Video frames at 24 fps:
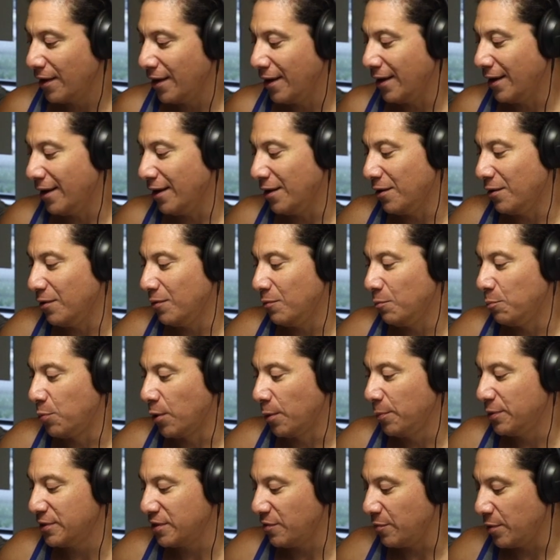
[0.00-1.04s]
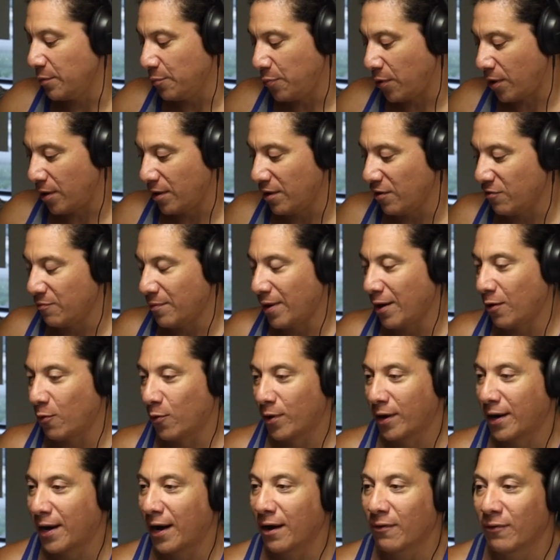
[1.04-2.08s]
Burpees have been part of my
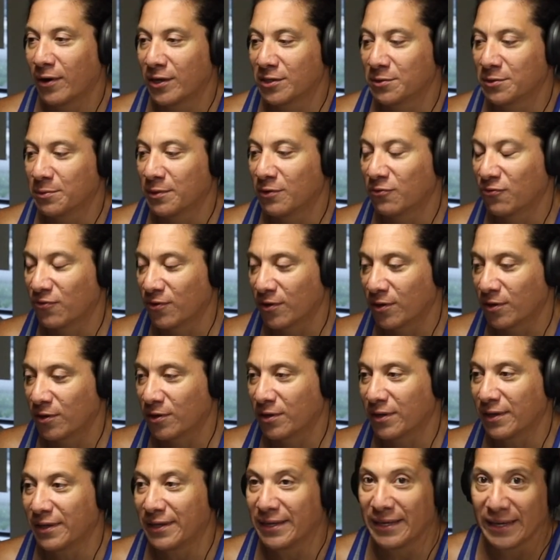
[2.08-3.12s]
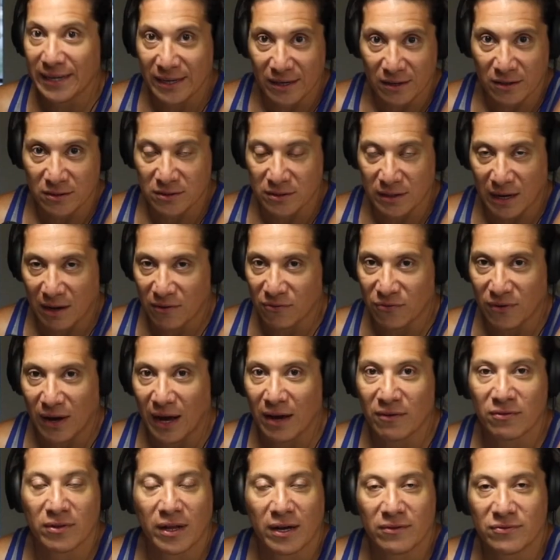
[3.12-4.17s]
workout regimen for years, and
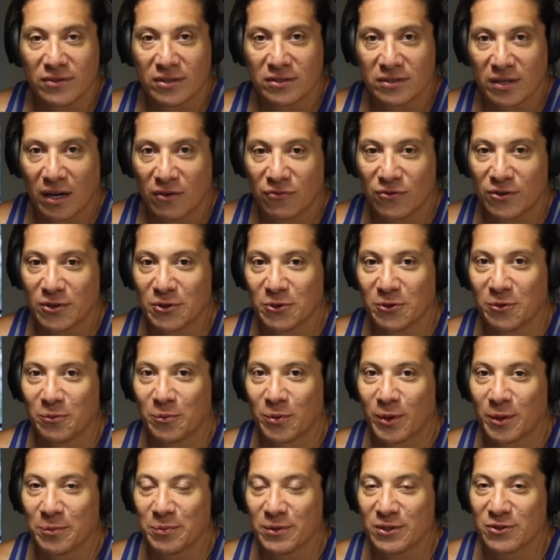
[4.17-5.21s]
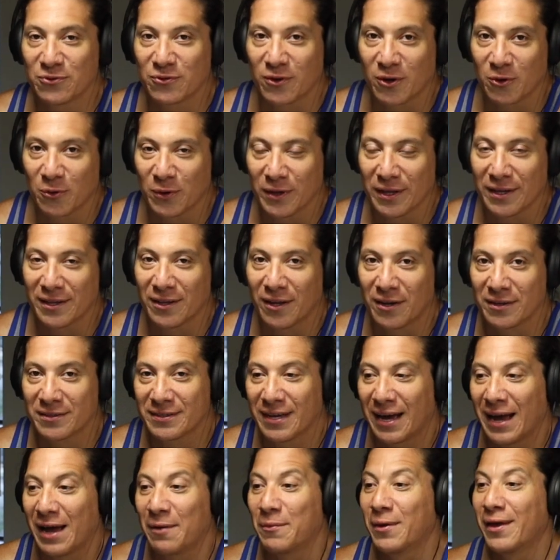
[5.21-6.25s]
I've loved to suffer doing burpees for a really long
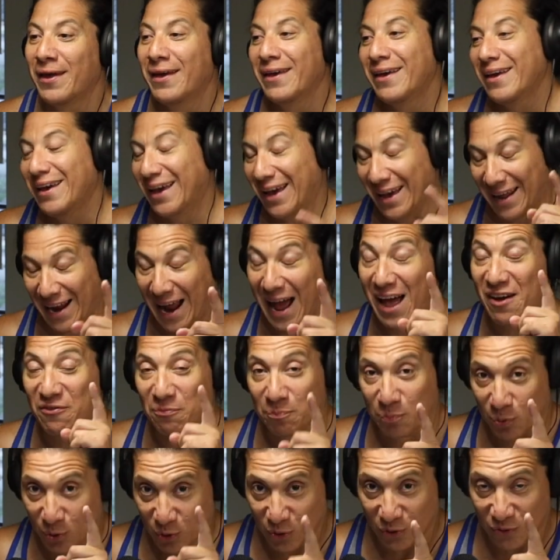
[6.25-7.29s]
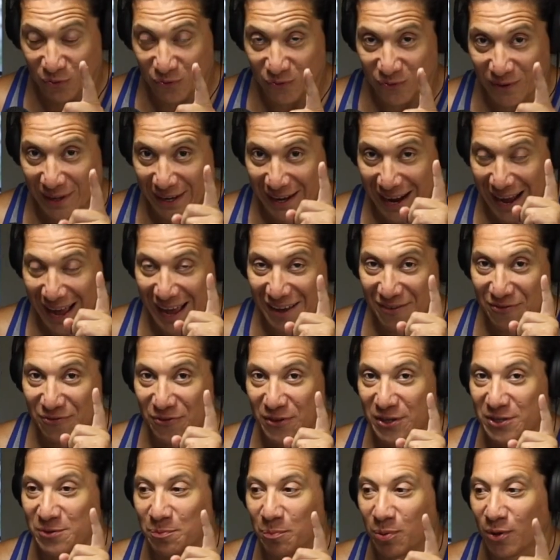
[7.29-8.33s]
time. And I have proof. Like I have
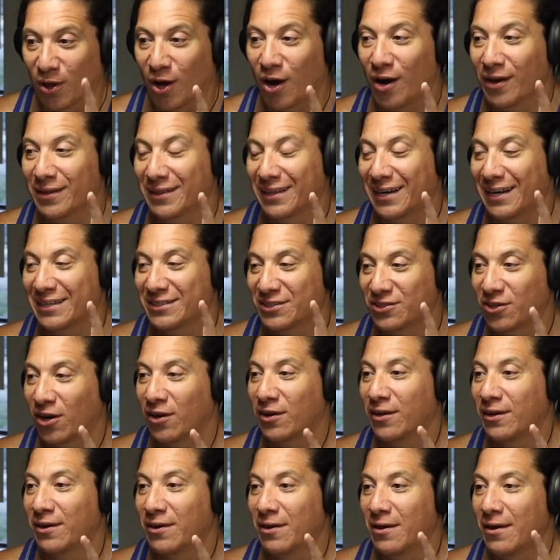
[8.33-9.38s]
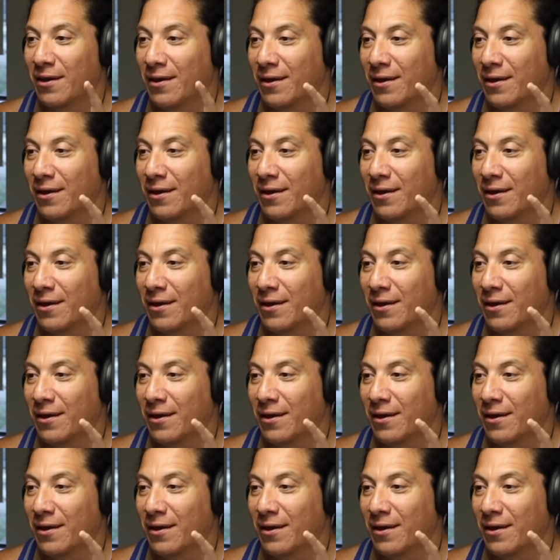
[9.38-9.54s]
this blog that I started